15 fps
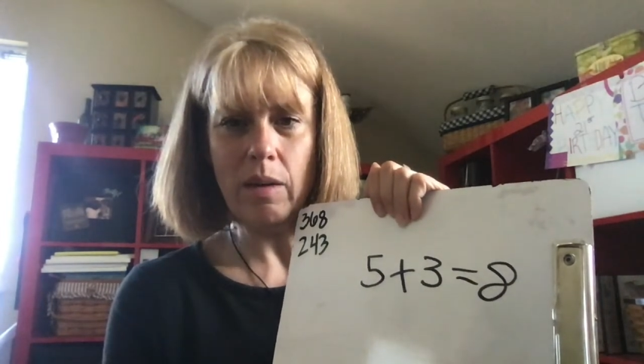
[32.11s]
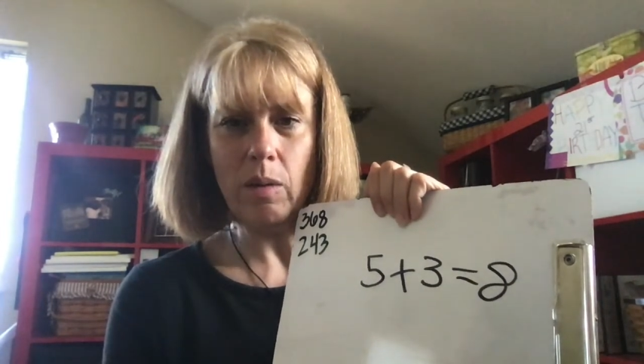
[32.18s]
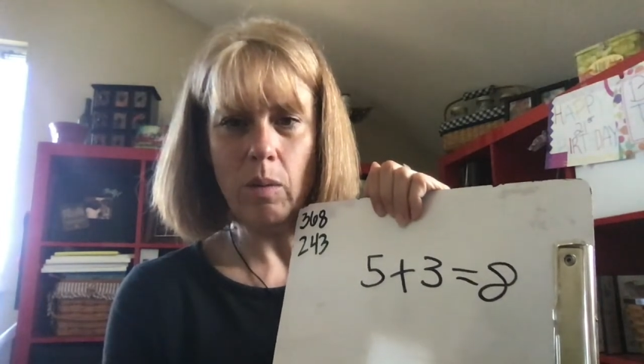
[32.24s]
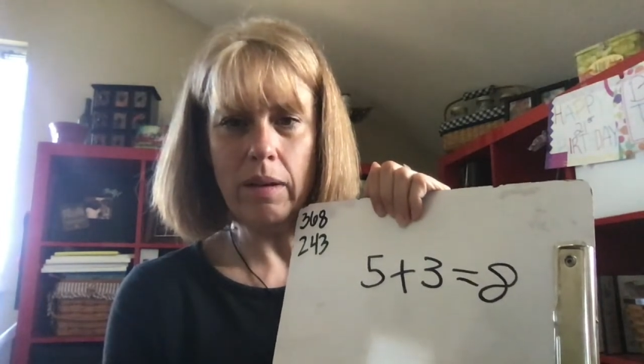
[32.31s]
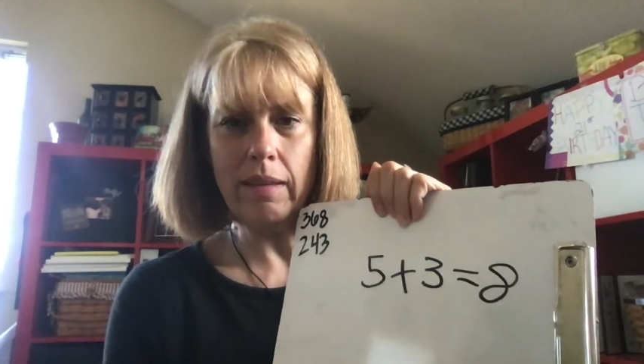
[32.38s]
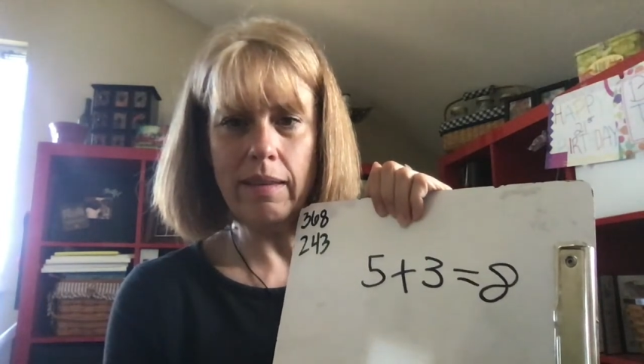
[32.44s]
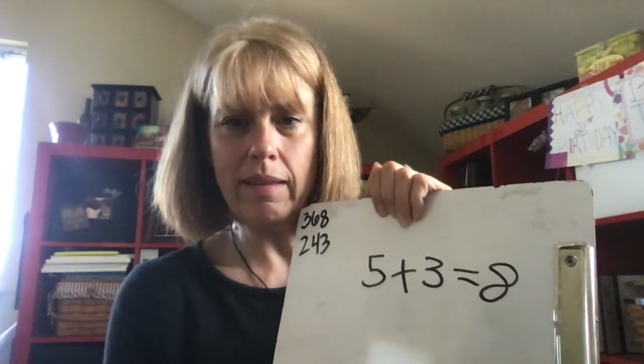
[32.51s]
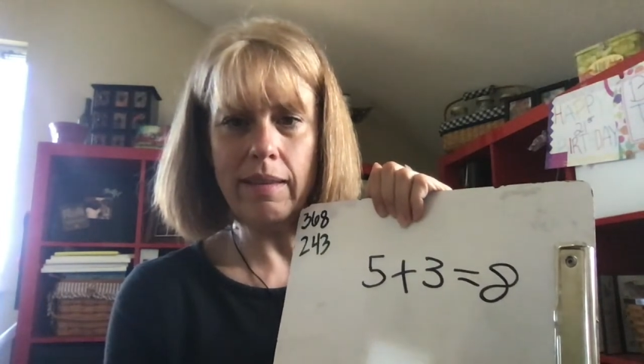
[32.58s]

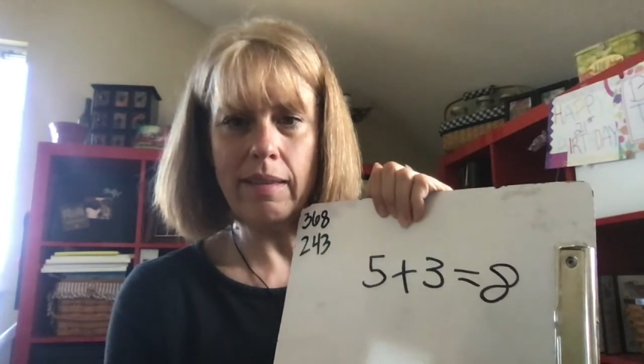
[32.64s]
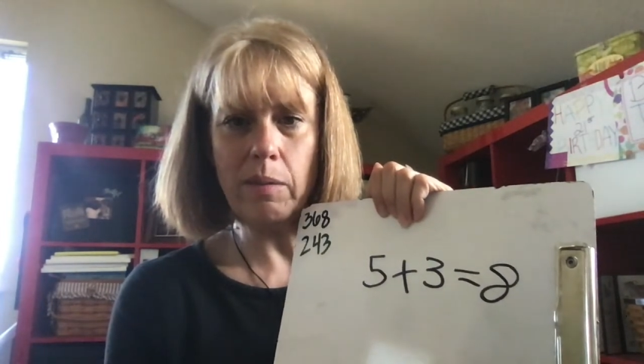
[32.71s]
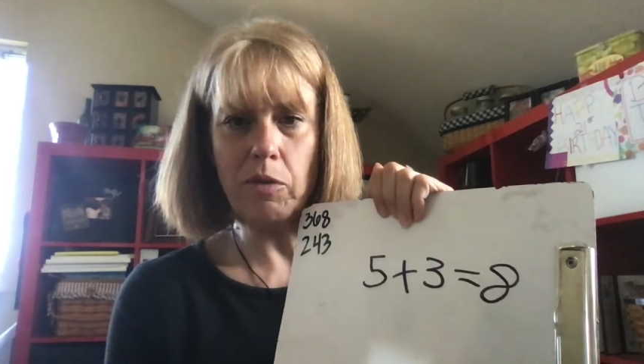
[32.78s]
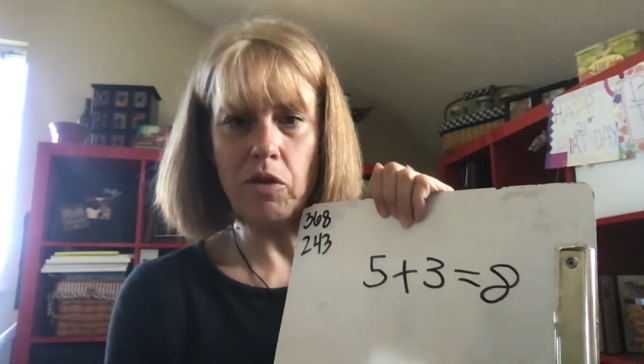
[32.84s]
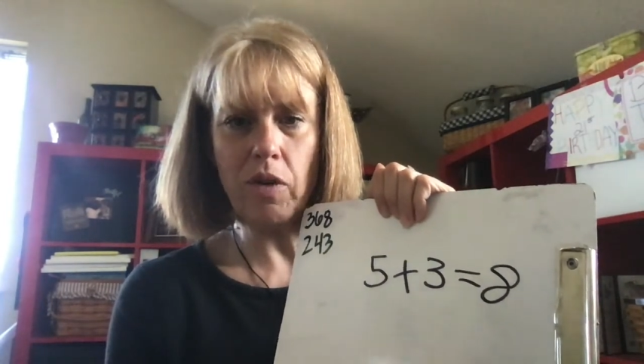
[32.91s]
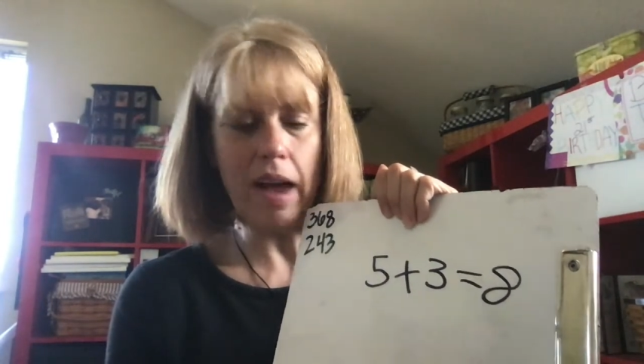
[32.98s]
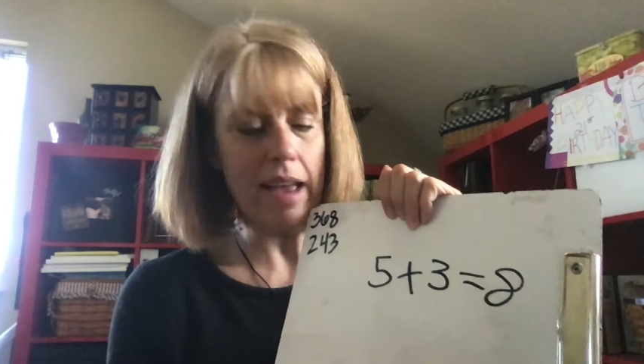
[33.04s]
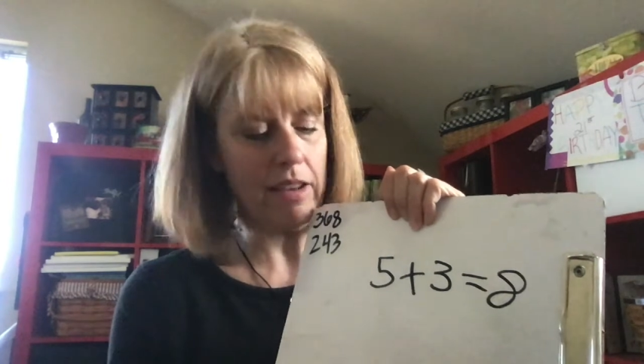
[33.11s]
What's the
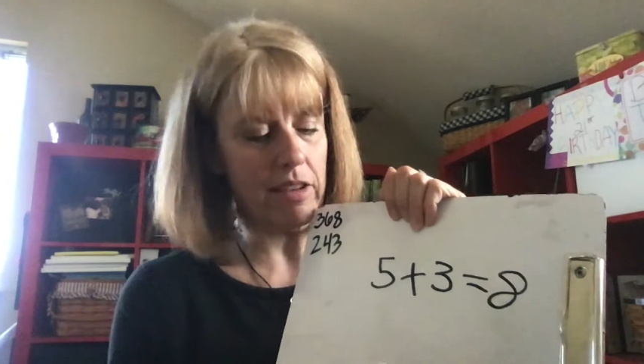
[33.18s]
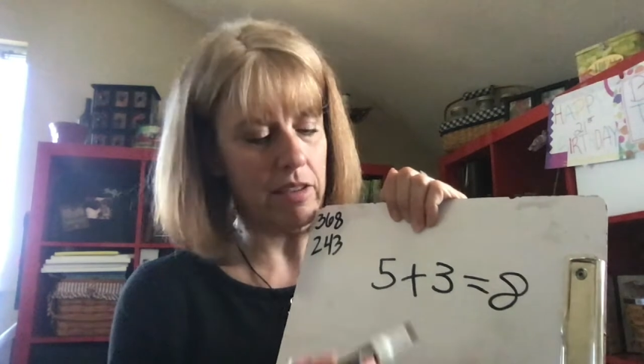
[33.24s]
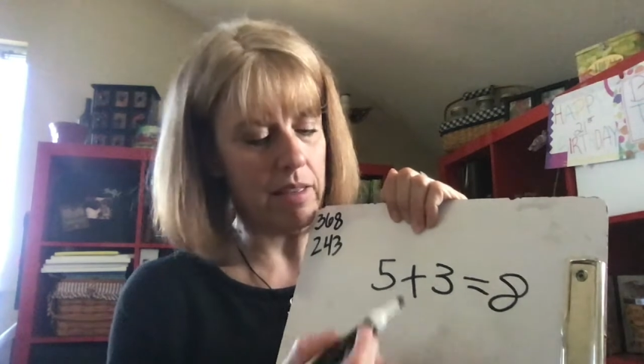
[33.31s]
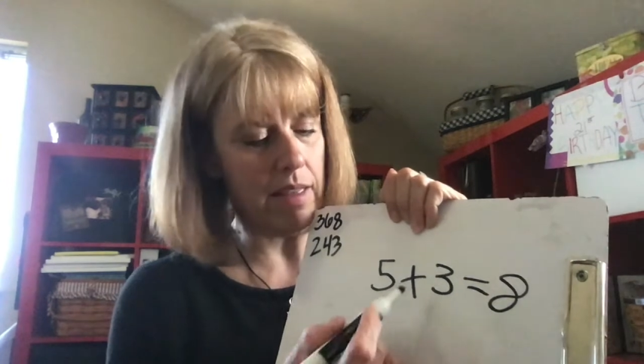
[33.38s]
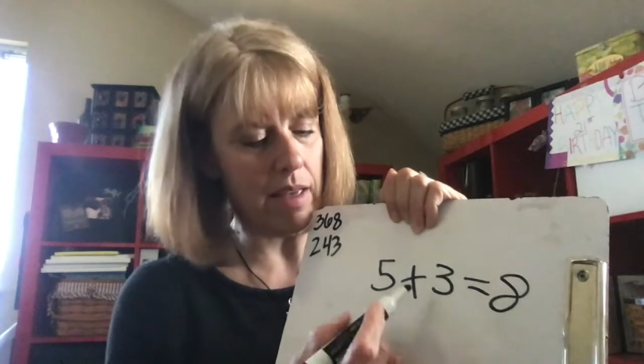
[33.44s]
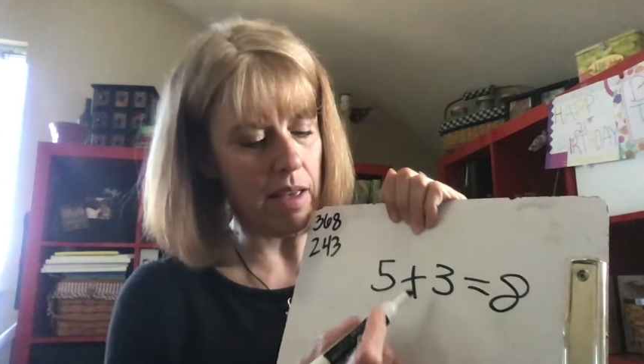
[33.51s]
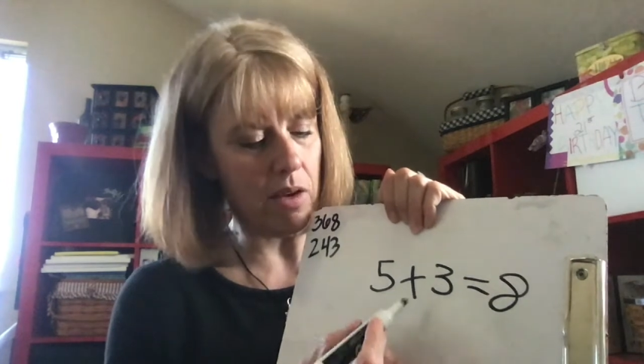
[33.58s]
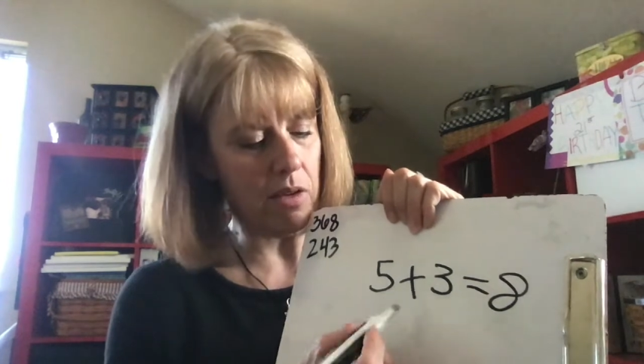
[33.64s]
subtraction
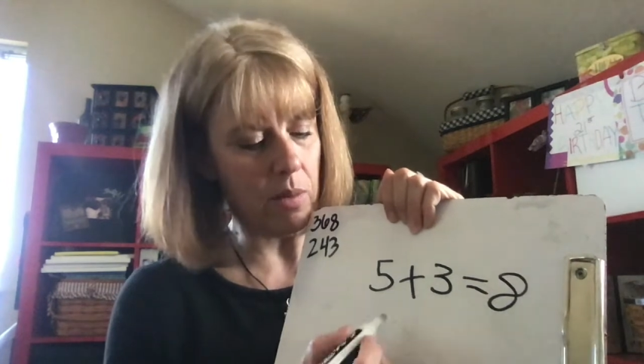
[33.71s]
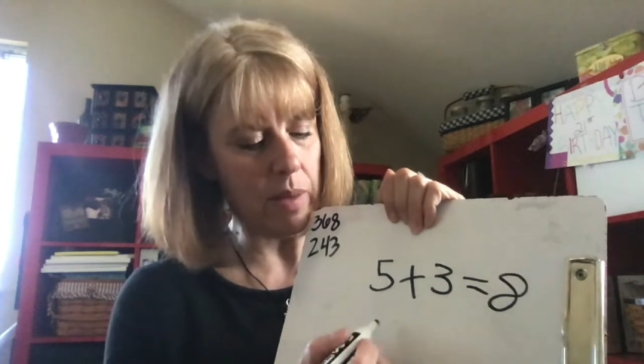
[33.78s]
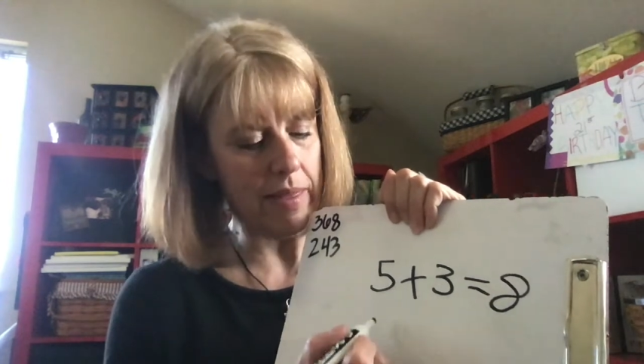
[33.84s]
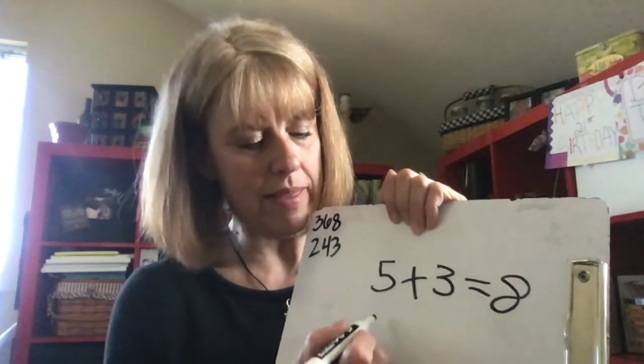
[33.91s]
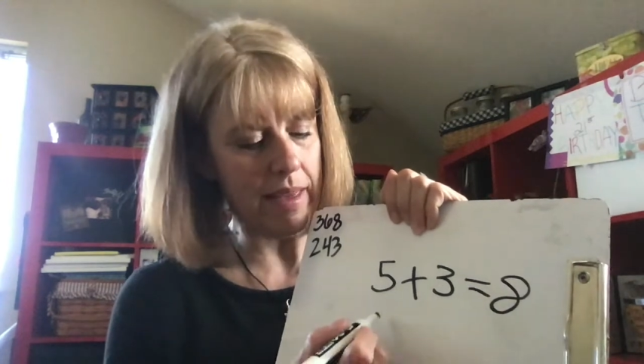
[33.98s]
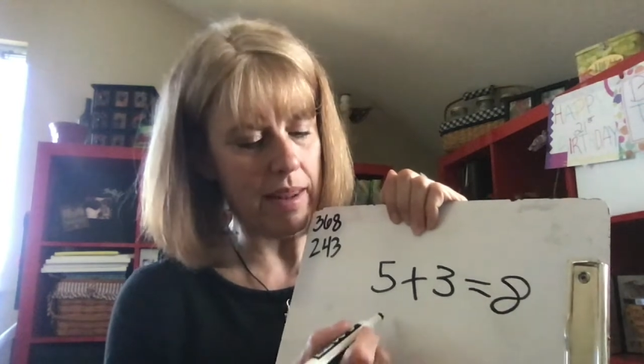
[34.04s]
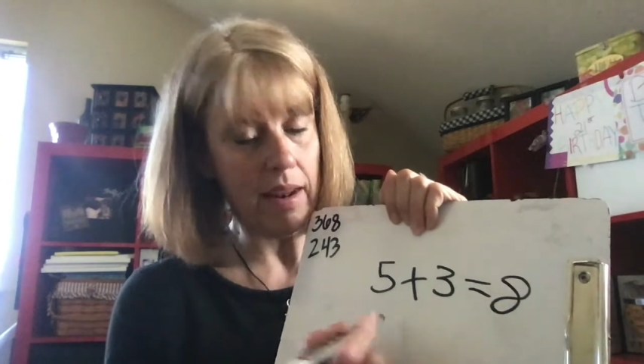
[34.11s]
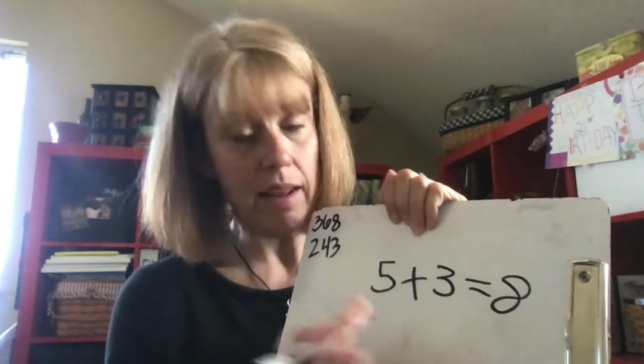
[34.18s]
that goes
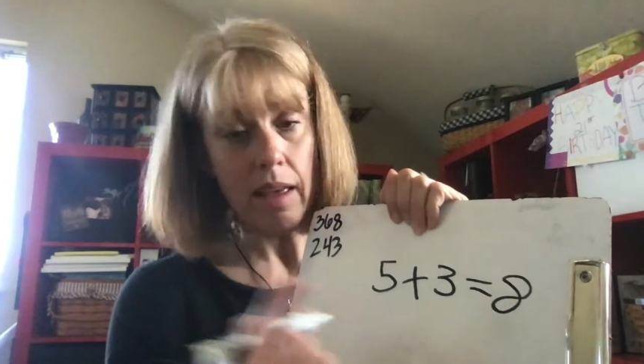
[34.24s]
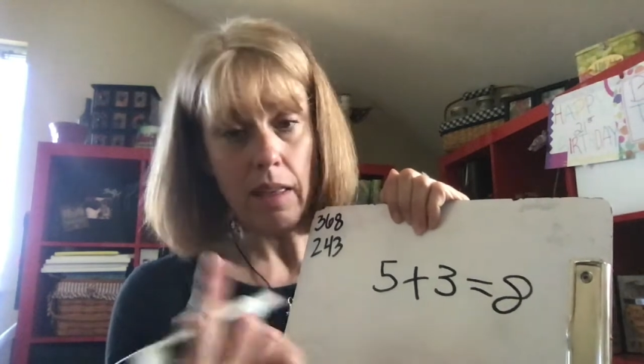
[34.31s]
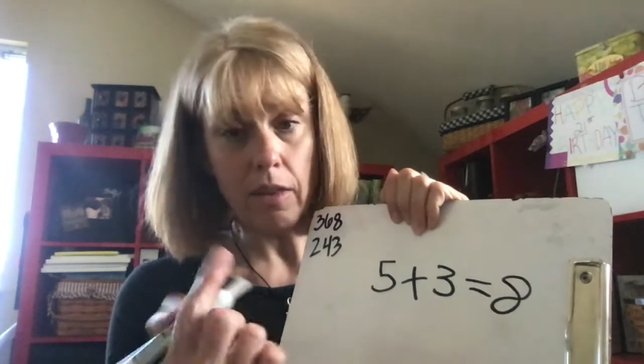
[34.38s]
with it?